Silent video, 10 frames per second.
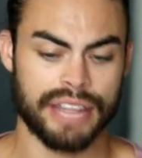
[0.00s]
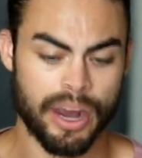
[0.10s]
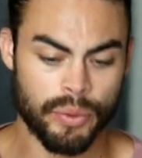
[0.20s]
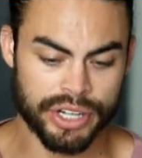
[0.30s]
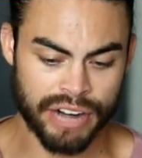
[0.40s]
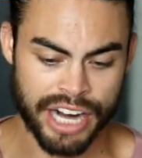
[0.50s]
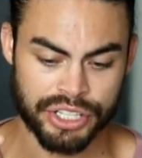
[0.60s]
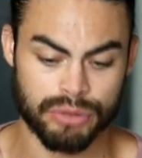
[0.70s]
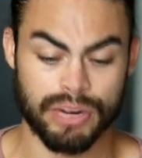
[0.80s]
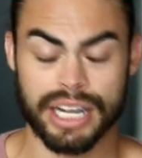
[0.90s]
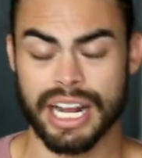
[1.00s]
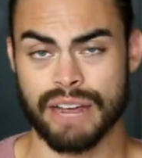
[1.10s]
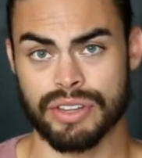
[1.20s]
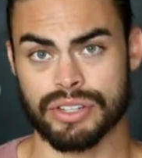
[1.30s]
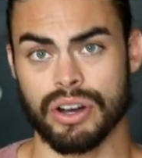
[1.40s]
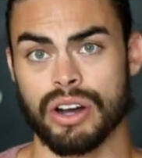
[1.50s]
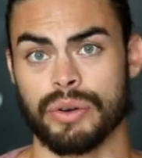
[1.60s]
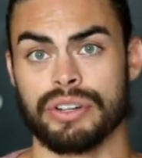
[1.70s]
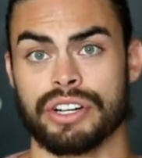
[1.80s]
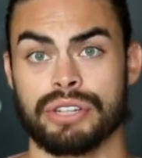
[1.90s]
Now, when you're actually ready to have the talk,
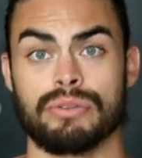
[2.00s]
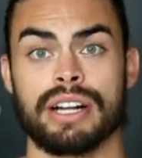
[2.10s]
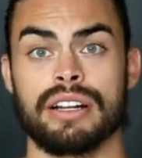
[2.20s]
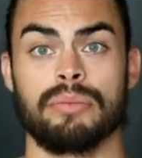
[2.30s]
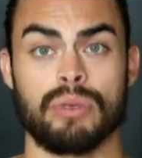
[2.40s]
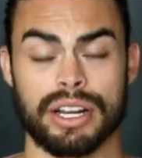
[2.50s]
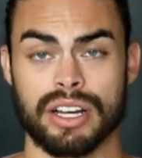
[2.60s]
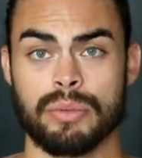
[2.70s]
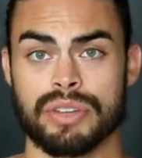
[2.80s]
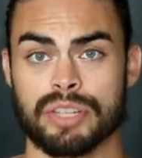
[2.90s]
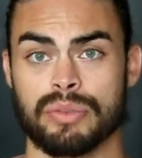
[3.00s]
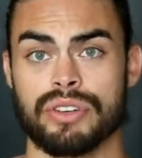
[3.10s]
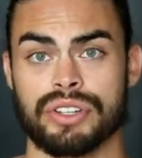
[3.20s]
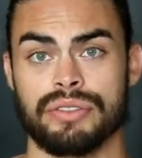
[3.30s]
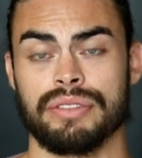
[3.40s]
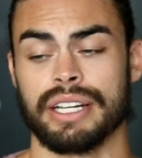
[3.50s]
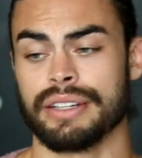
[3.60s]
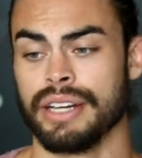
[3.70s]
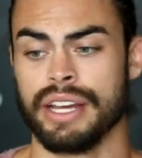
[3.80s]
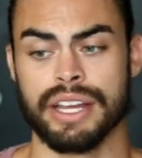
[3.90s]
when you're actually ready to break up with this person, like